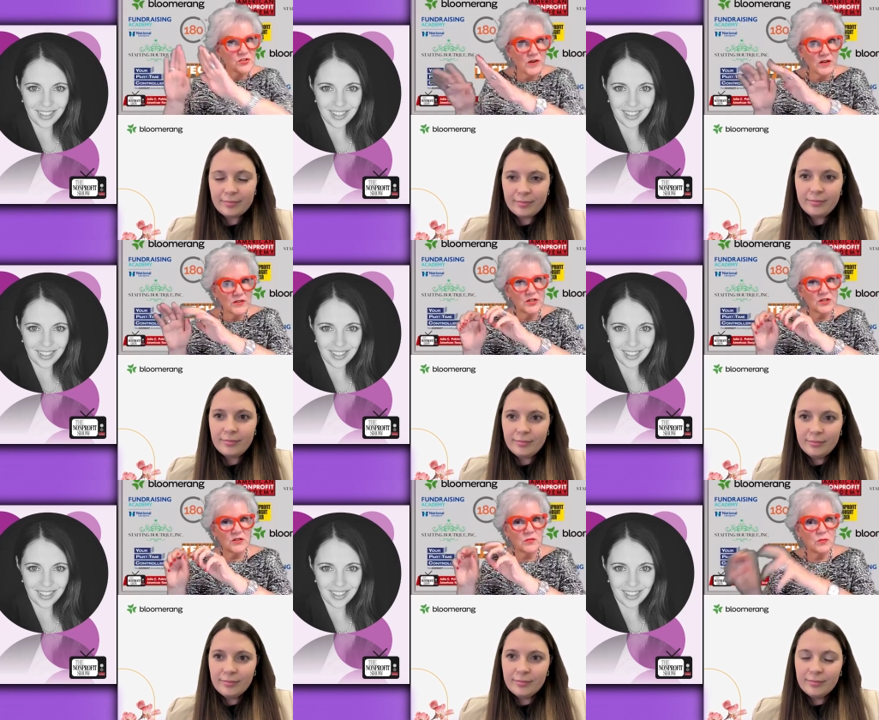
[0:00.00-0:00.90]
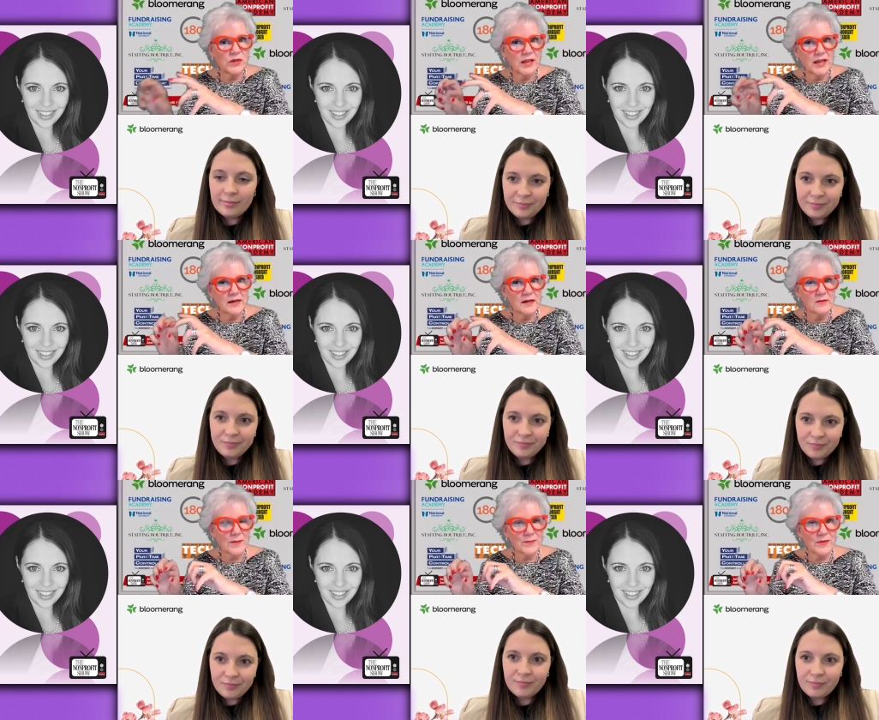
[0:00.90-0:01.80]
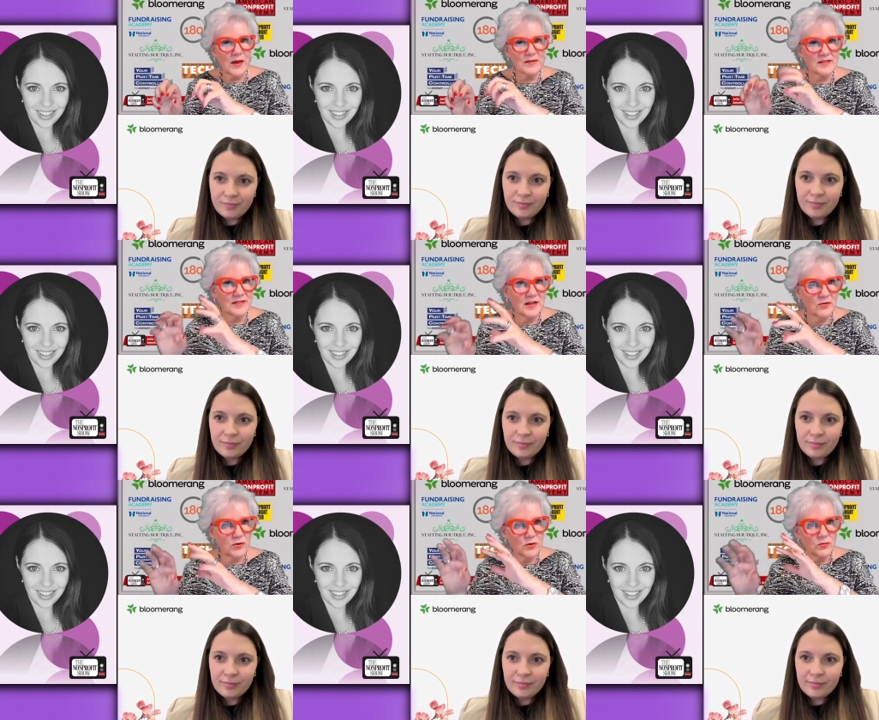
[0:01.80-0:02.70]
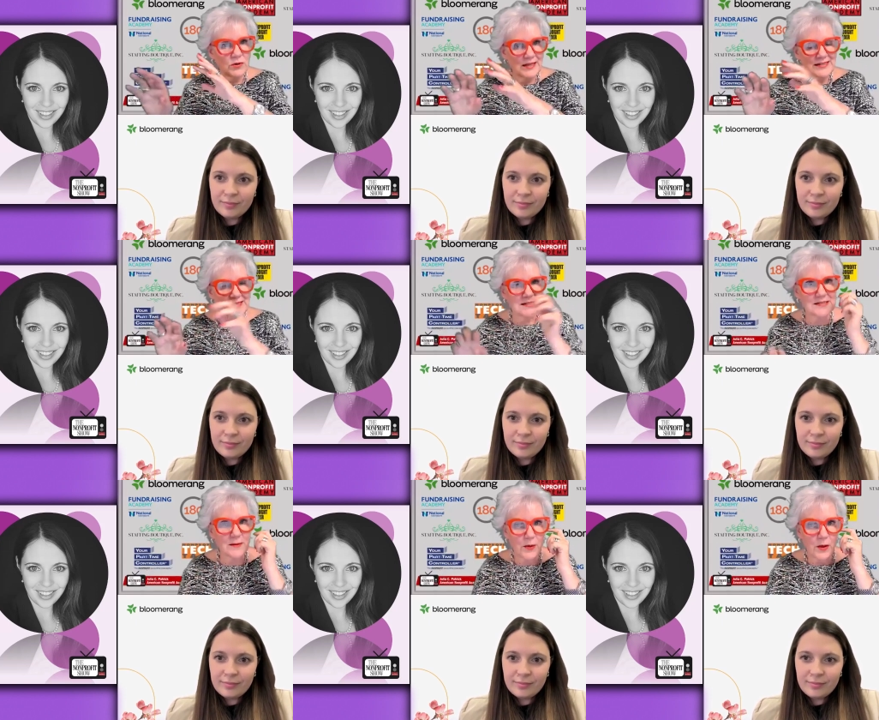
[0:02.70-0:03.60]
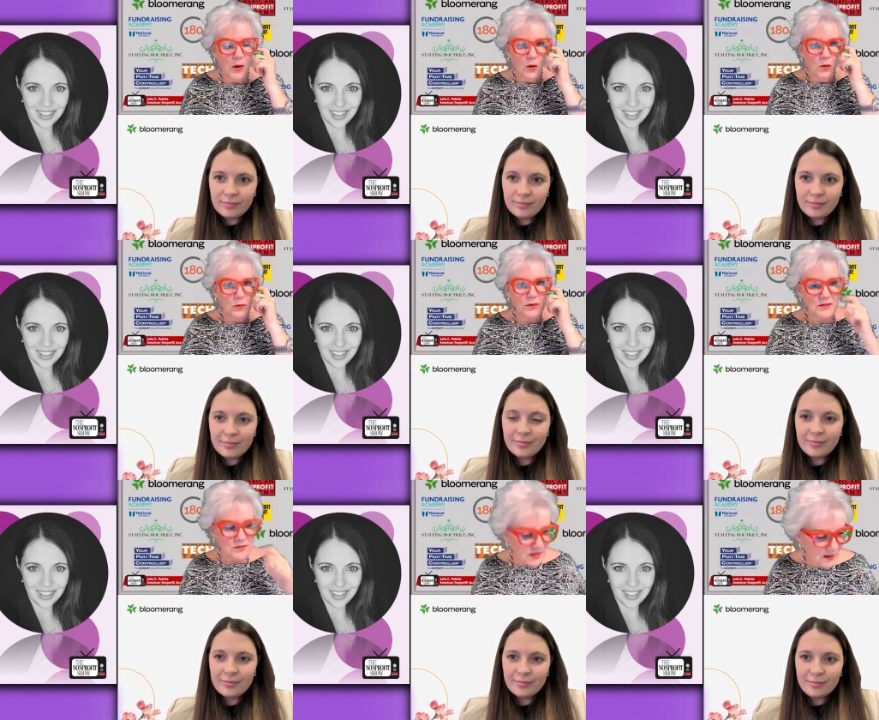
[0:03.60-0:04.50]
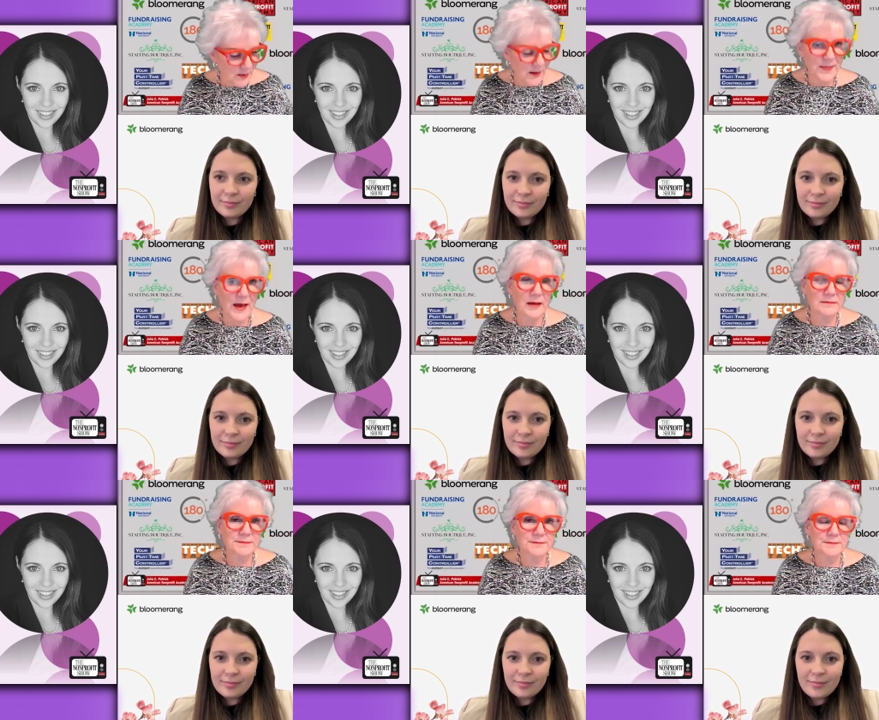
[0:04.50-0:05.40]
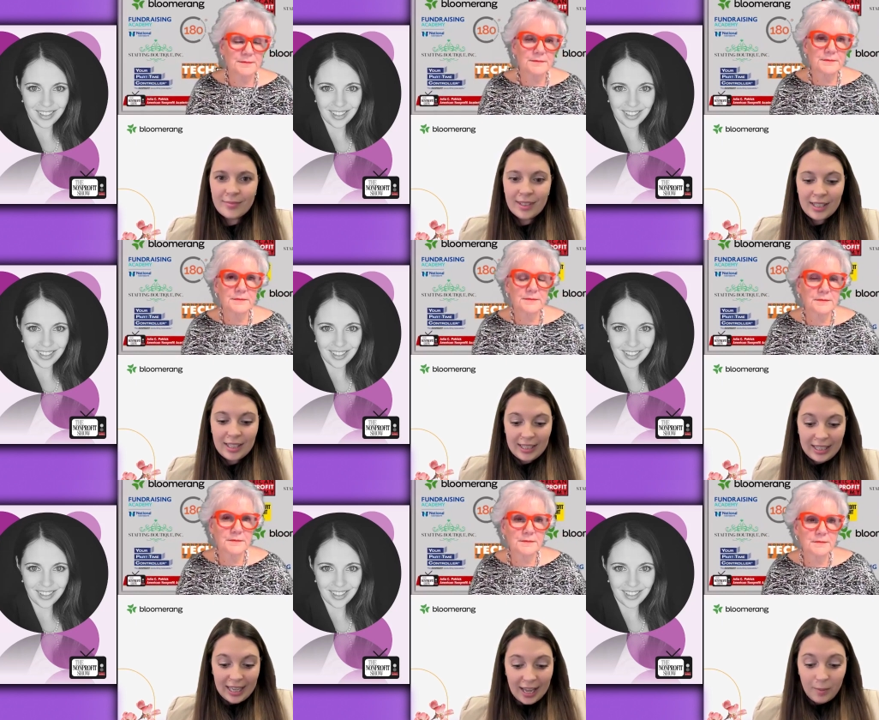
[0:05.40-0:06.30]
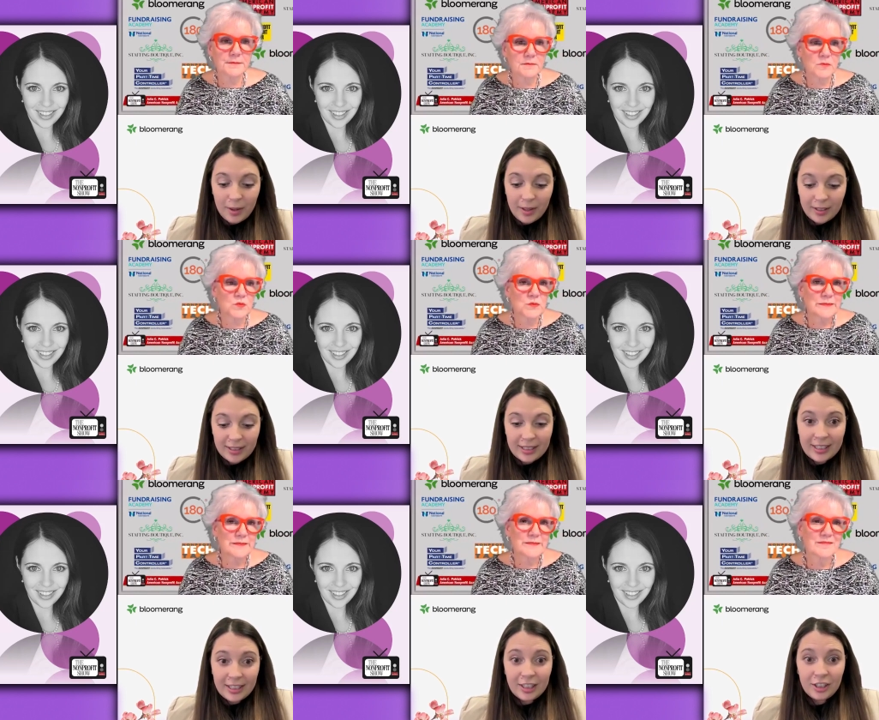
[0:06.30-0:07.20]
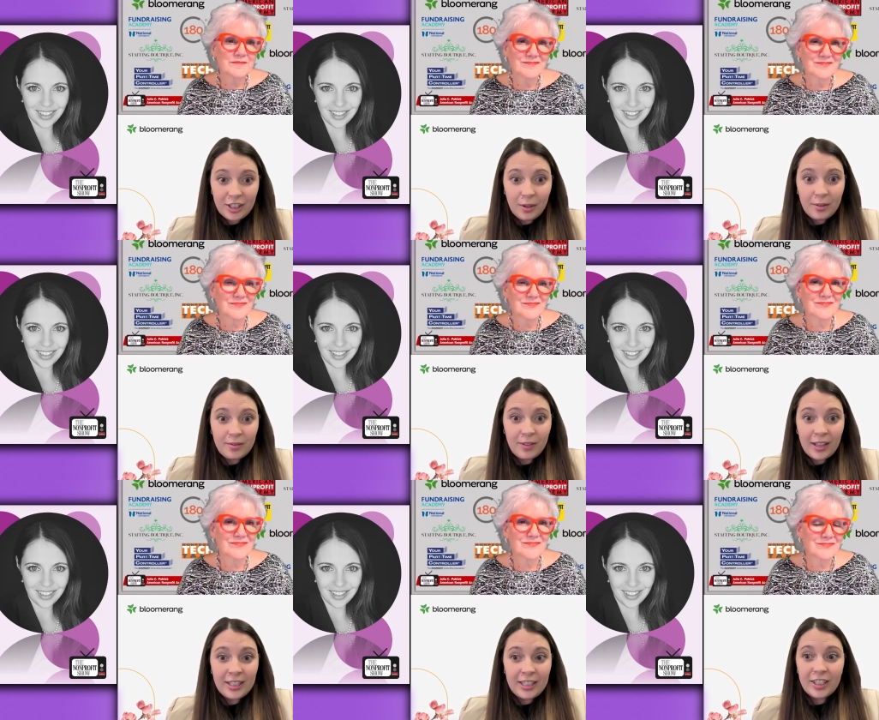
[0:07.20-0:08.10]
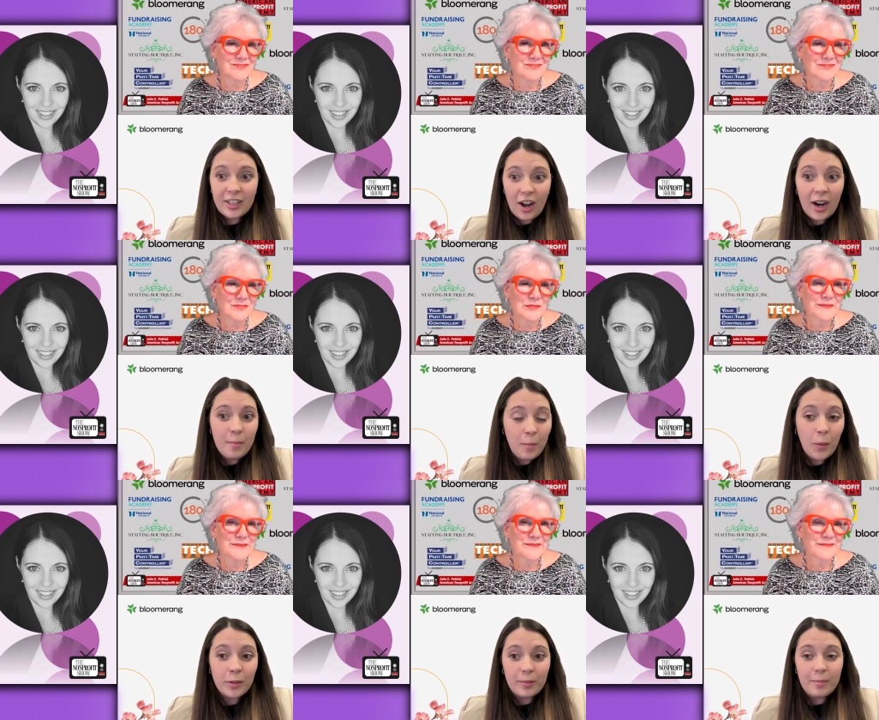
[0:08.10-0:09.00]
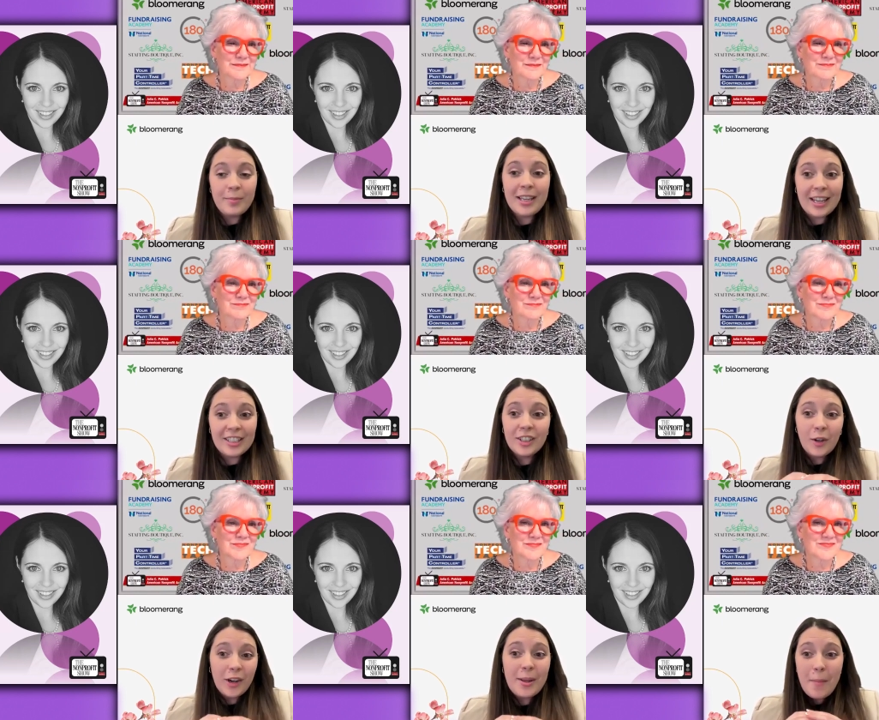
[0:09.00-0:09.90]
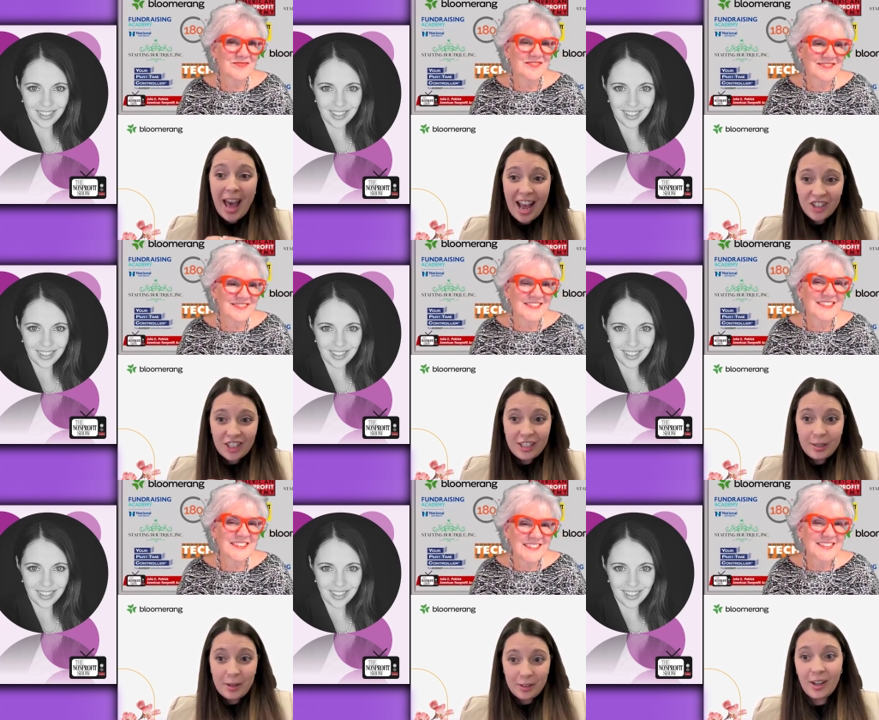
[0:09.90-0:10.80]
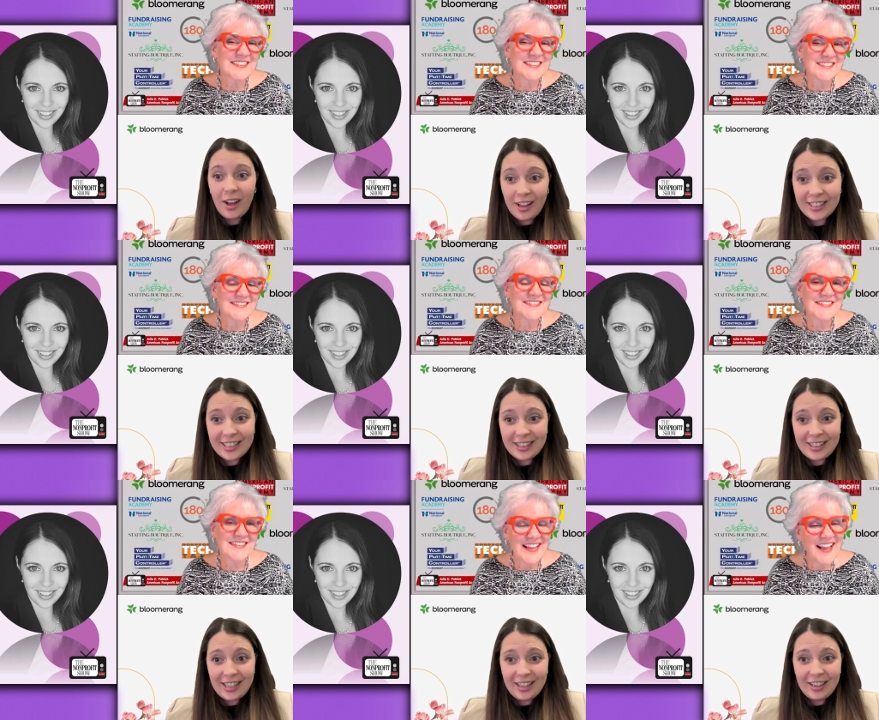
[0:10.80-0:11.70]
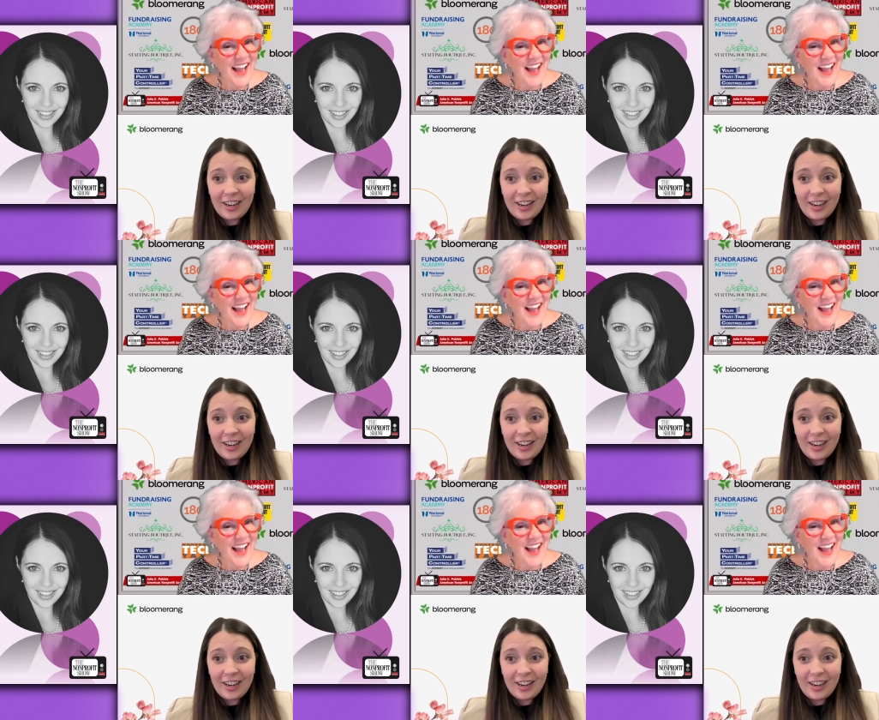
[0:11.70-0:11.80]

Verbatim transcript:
Speaker 1: the volunteers, and we can't interrupt that sacred relationship. What do you say about that?
Speaker 2: Yeah, well, statistics show volunteers are more because they're already passionate about the cause that they